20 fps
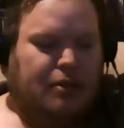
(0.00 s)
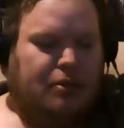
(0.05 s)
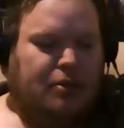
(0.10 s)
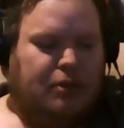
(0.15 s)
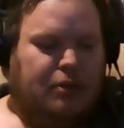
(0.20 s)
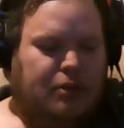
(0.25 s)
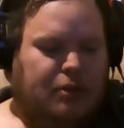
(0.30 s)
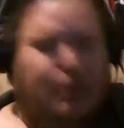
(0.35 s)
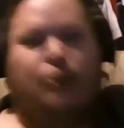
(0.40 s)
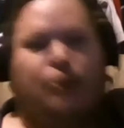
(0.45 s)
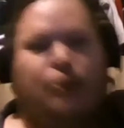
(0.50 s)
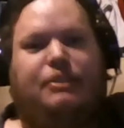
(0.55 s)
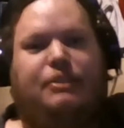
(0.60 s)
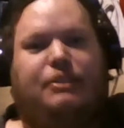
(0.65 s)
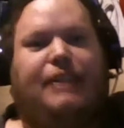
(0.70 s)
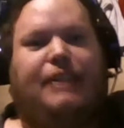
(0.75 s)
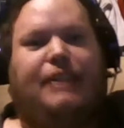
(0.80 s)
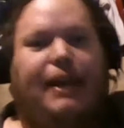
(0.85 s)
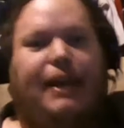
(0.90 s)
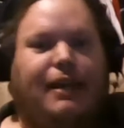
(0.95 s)

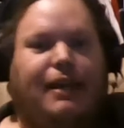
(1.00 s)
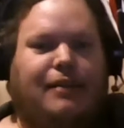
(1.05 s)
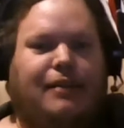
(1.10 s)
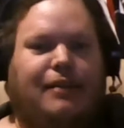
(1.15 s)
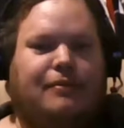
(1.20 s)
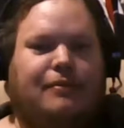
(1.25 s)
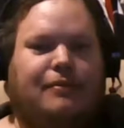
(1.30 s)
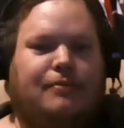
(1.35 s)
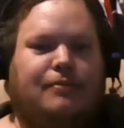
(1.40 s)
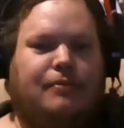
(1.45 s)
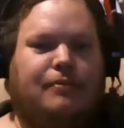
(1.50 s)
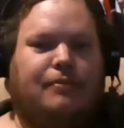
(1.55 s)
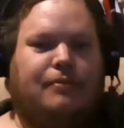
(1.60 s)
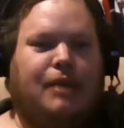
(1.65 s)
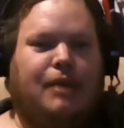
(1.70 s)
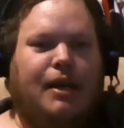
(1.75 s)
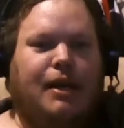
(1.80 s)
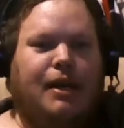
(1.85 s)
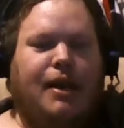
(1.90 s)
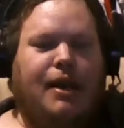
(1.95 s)
Tuesday
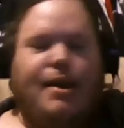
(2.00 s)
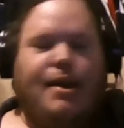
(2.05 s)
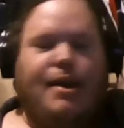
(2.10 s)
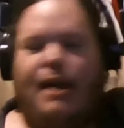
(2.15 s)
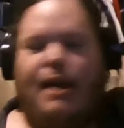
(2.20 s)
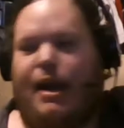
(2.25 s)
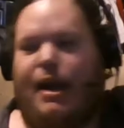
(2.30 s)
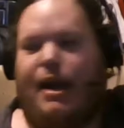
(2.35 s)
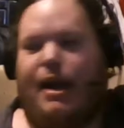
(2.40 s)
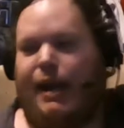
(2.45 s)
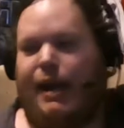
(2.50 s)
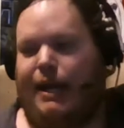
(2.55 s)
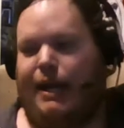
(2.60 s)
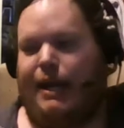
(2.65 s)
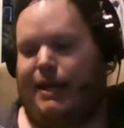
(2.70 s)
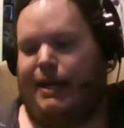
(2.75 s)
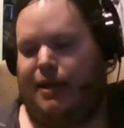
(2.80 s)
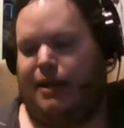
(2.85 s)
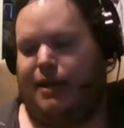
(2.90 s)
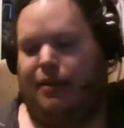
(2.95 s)

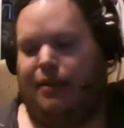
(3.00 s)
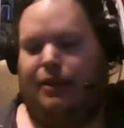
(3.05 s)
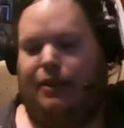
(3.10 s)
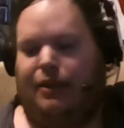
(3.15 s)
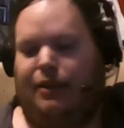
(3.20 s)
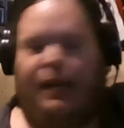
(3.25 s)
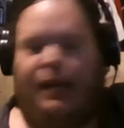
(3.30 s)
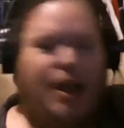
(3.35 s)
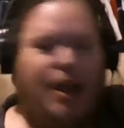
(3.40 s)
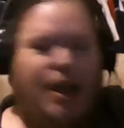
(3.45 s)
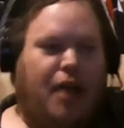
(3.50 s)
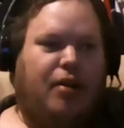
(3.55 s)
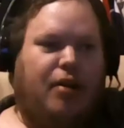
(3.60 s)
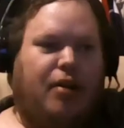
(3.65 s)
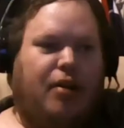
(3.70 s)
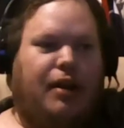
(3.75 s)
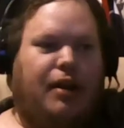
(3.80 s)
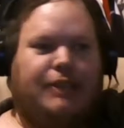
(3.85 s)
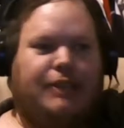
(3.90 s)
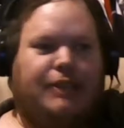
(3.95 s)
and the
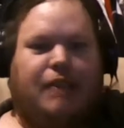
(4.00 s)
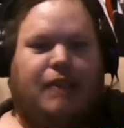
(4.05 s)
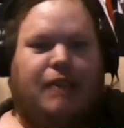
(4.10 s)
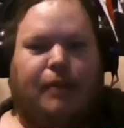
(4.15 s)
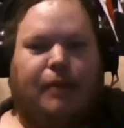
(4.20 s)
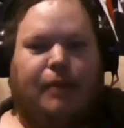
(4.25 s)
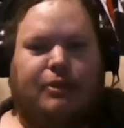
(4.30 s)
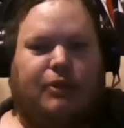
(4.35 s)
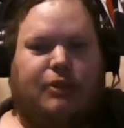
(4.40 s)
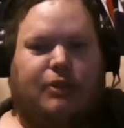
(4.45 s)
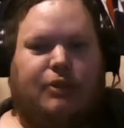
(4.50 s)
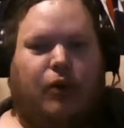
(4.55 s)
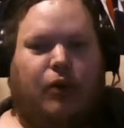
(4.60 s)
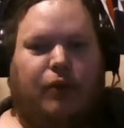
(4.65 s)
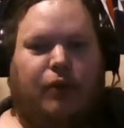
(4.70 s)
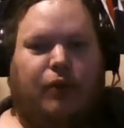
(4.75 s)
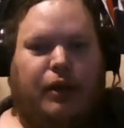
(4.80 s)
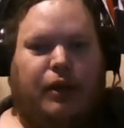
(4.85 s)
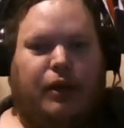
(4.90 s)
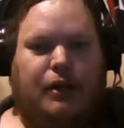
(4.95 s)
year is almost
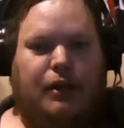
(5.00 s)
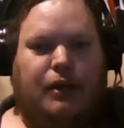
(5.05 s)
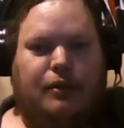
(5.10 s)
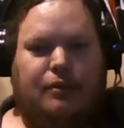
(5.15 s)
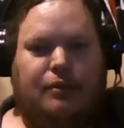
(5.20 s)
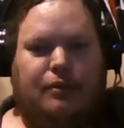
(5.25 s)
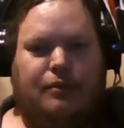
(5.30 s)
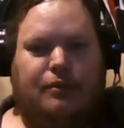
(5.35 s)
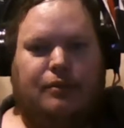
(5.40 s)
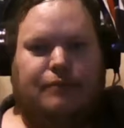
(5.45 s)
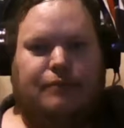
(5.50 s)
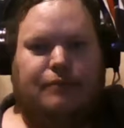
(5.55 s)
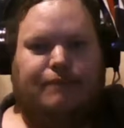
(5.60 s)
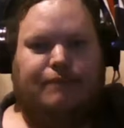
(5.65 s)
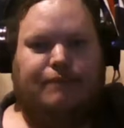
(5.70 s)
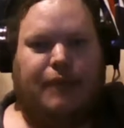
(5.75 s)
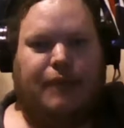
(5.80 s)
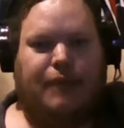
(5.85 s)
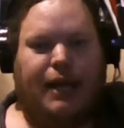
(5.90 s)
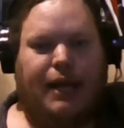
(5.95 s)
over,
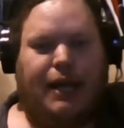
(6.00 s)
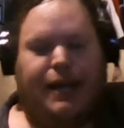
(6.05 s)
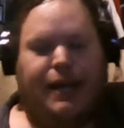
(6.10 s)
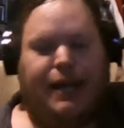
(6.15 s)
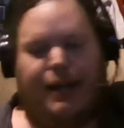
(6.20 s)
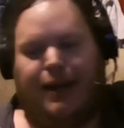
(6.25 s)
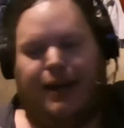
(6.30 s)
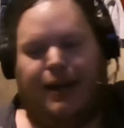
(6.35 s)
and